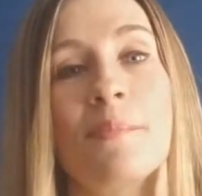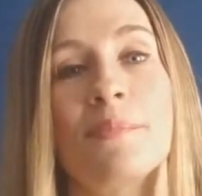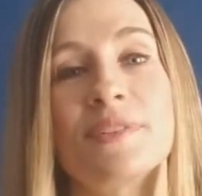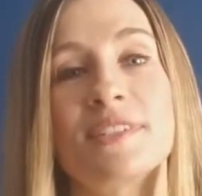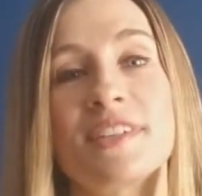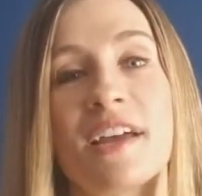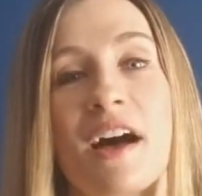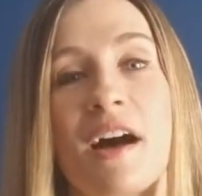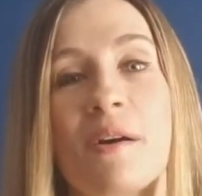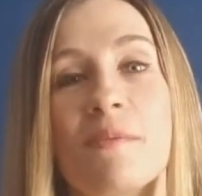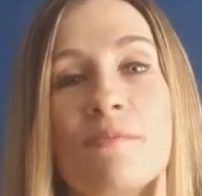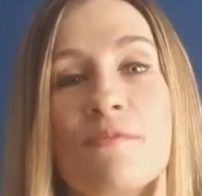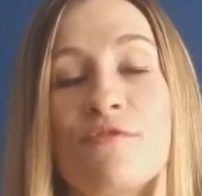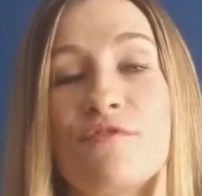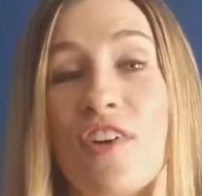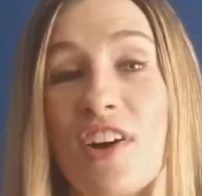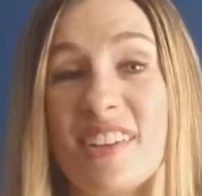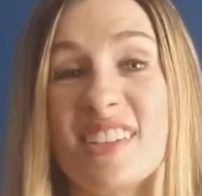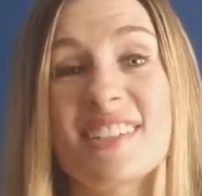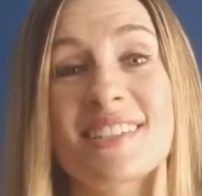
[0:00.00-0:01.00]
Some
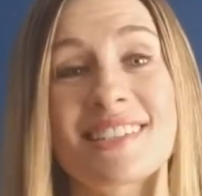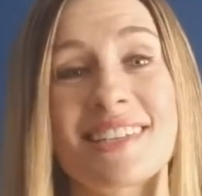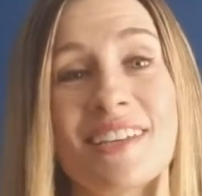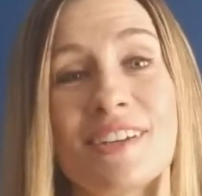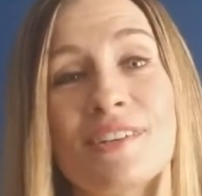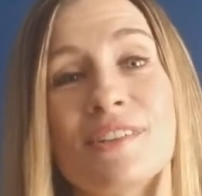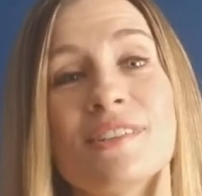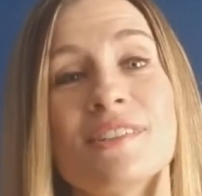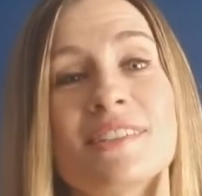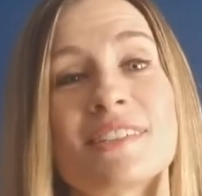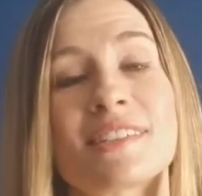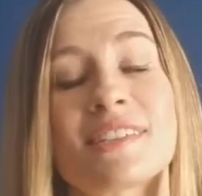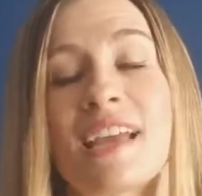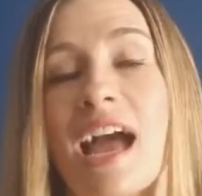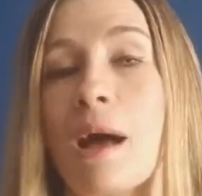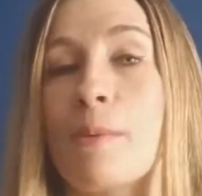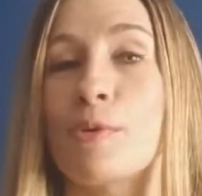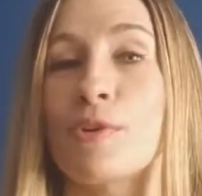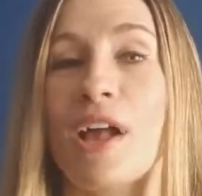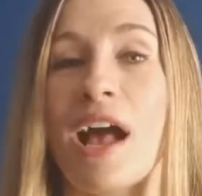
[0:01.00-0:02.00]
fun skills,
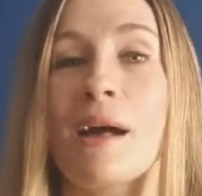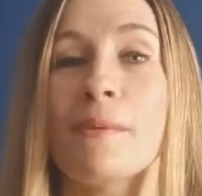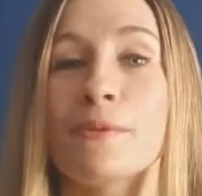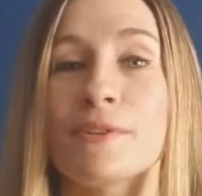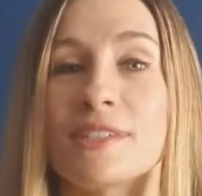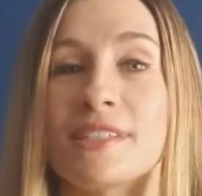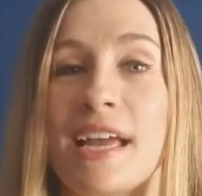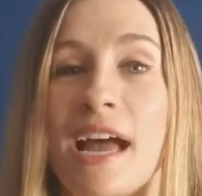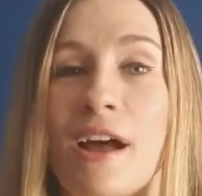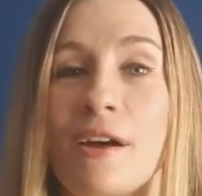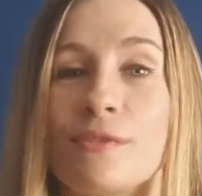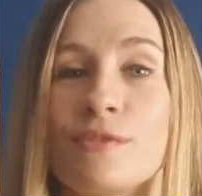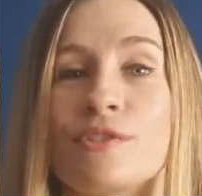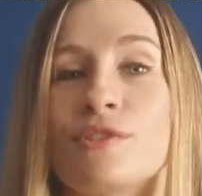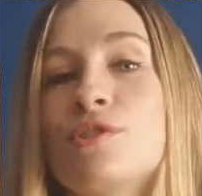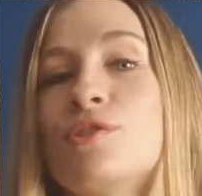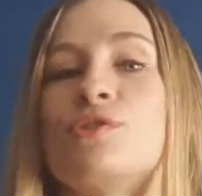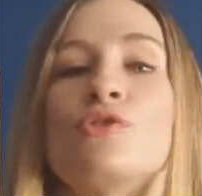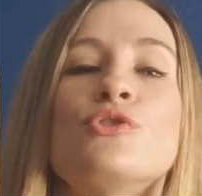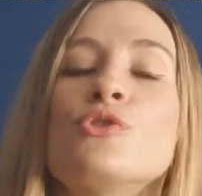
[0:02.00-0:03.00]
Gobble Gobble
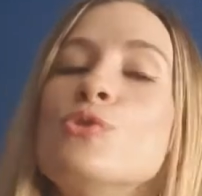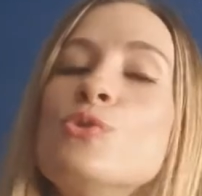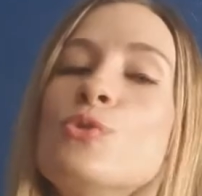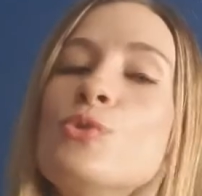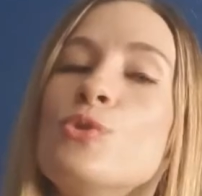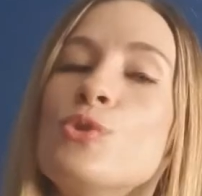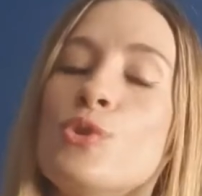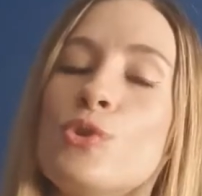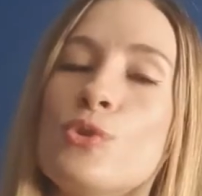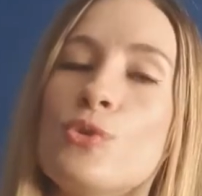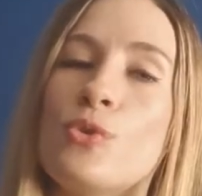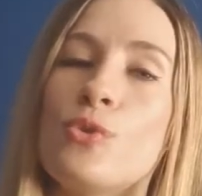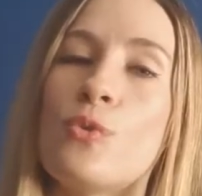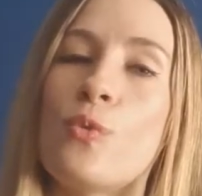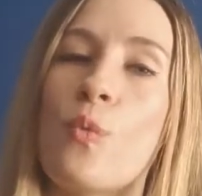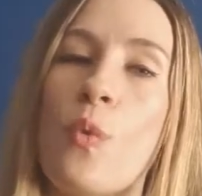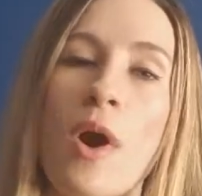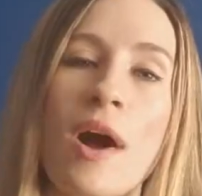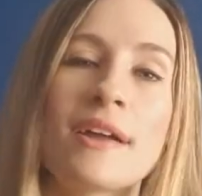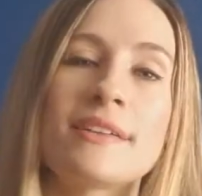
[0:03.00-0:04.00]
Sounds. Do you
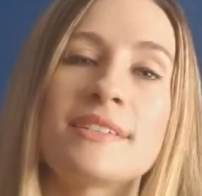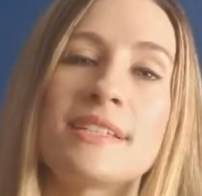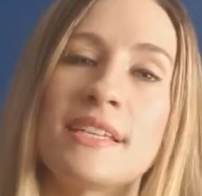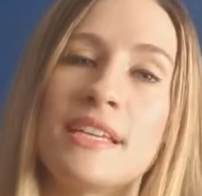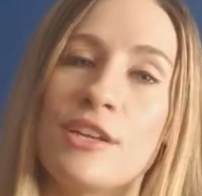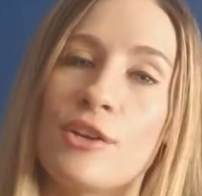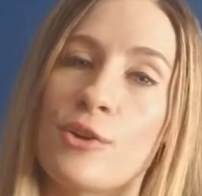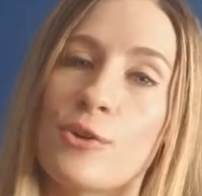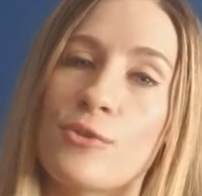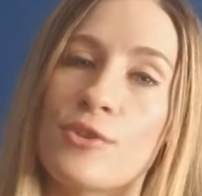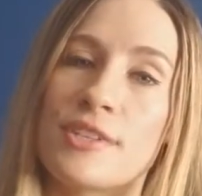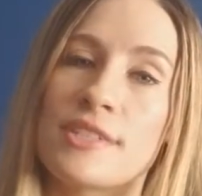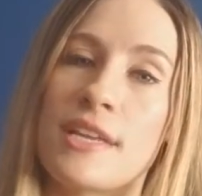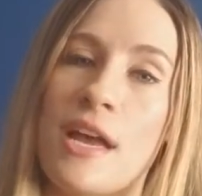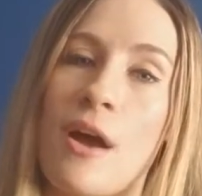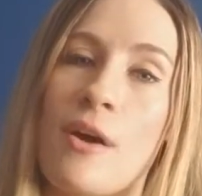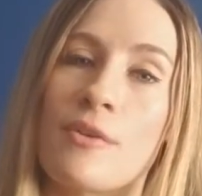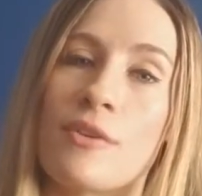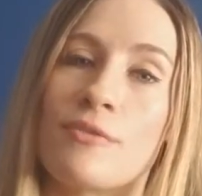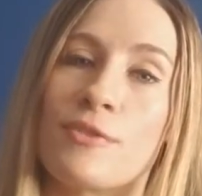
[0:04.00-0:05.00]
want to hear the
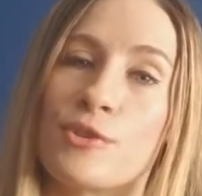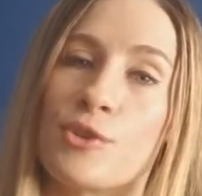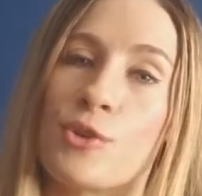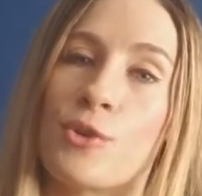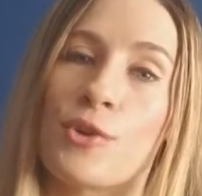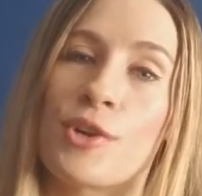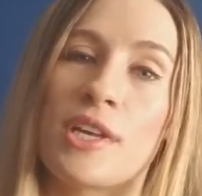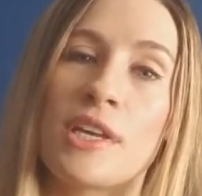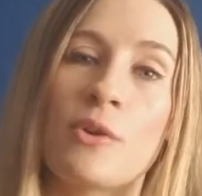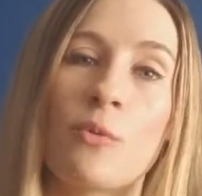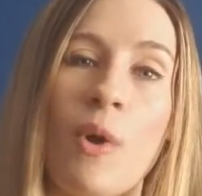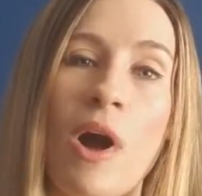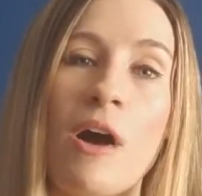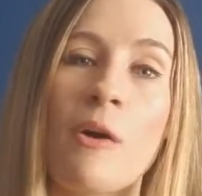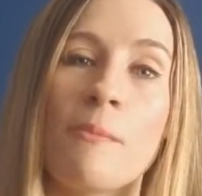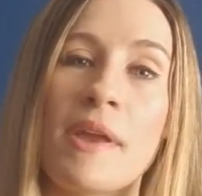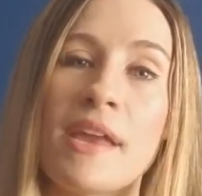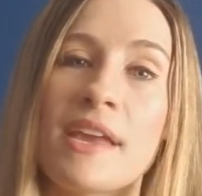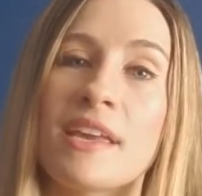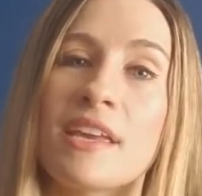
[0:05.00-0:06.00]
sound of a turkey
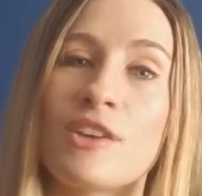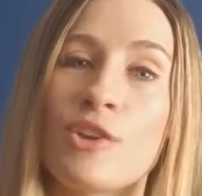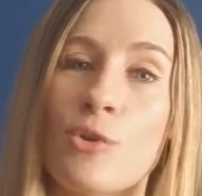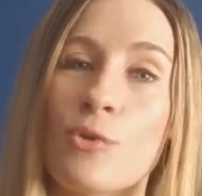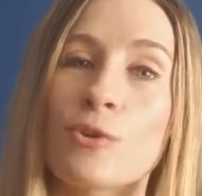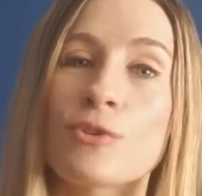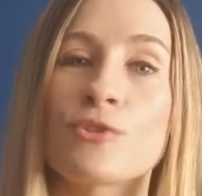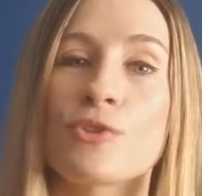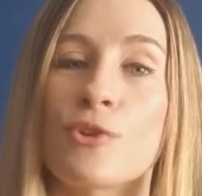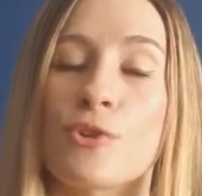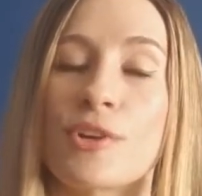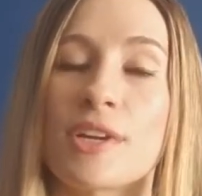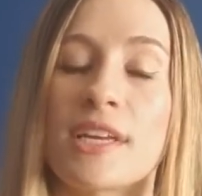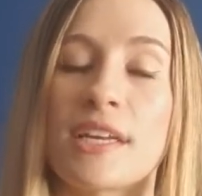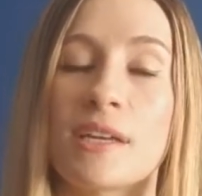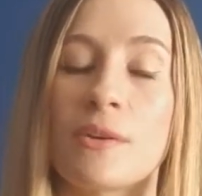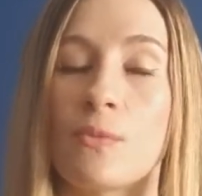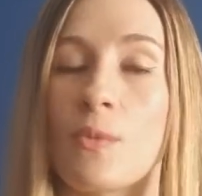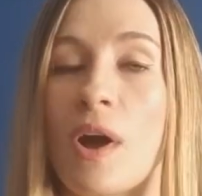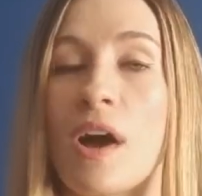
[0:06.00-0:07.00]
while making your
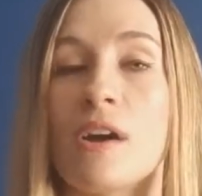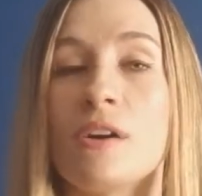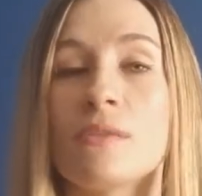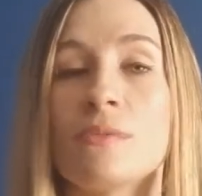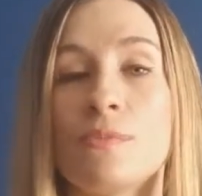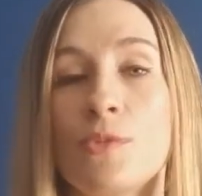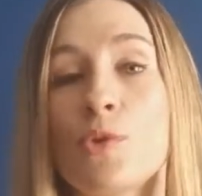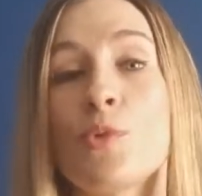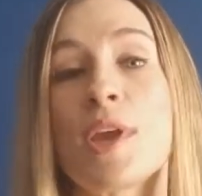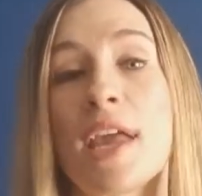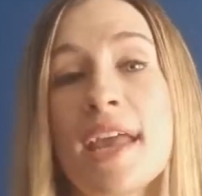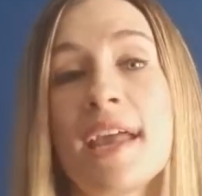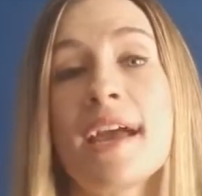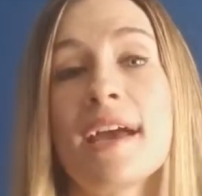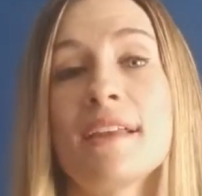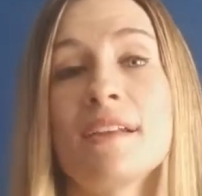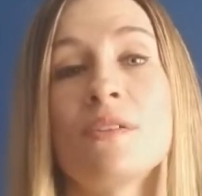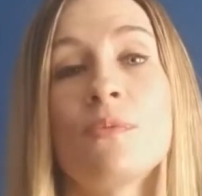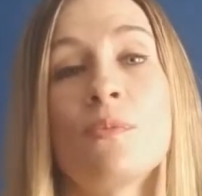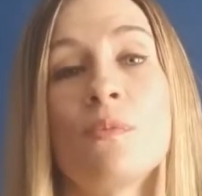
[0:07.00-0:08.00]
turkey? Well, you
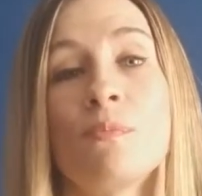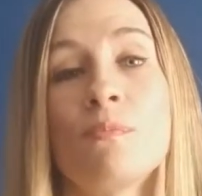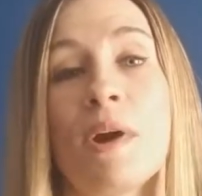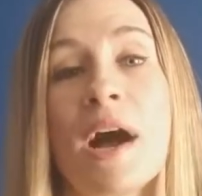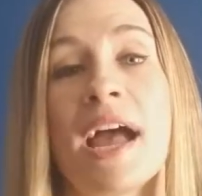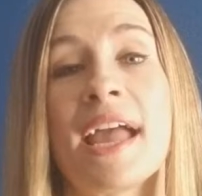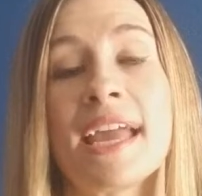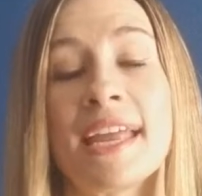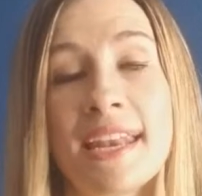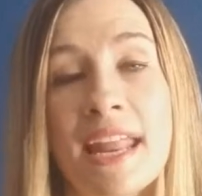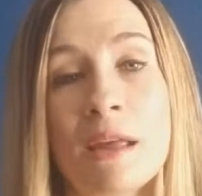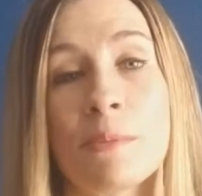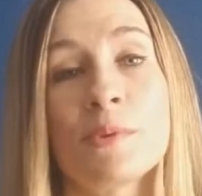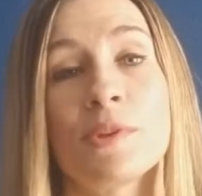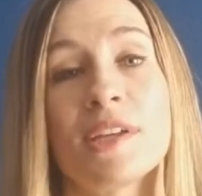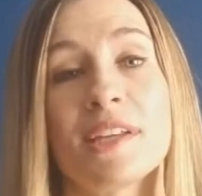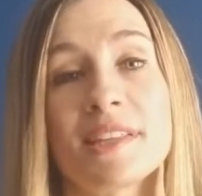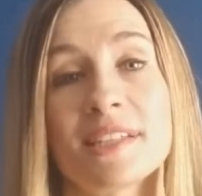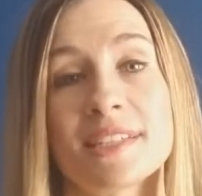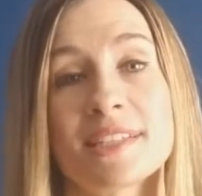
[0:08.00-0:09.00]
can by
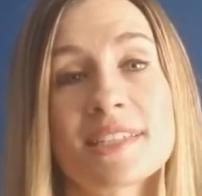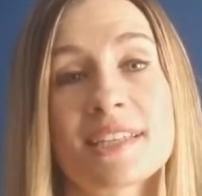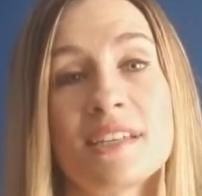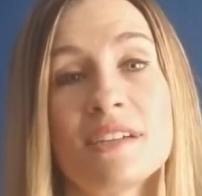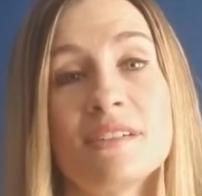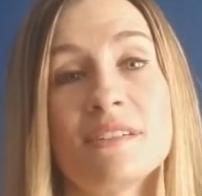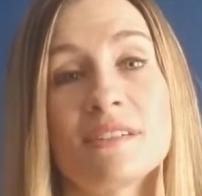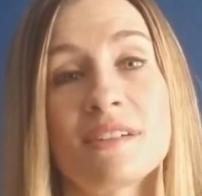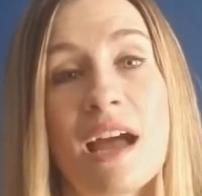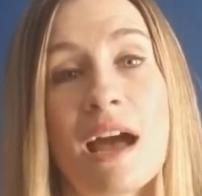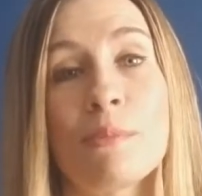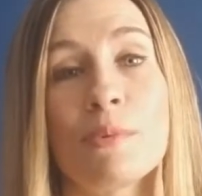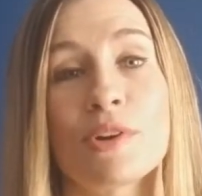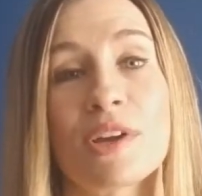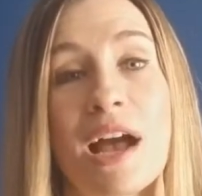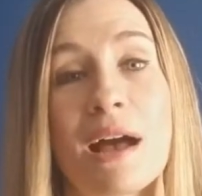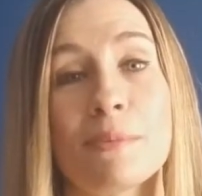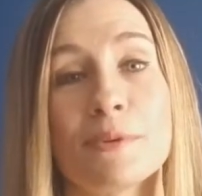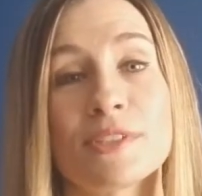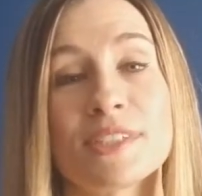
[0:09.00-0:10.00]
enabling the skill Gobble
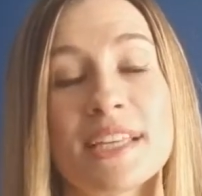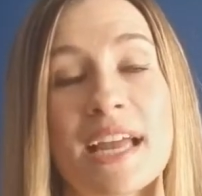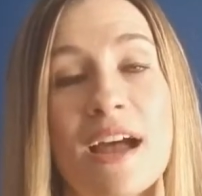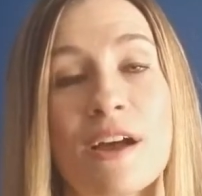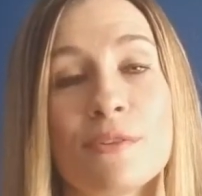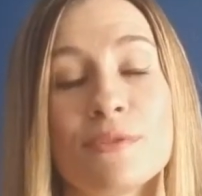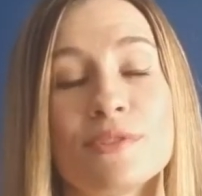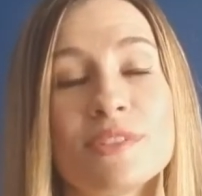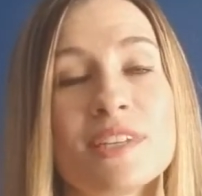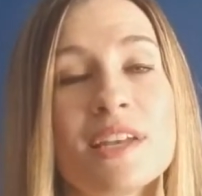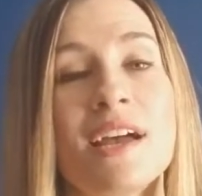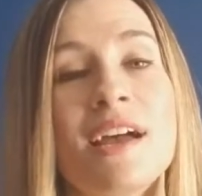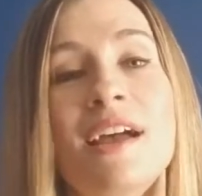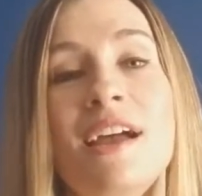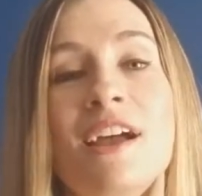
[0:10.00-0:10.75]
Gobble Sounds.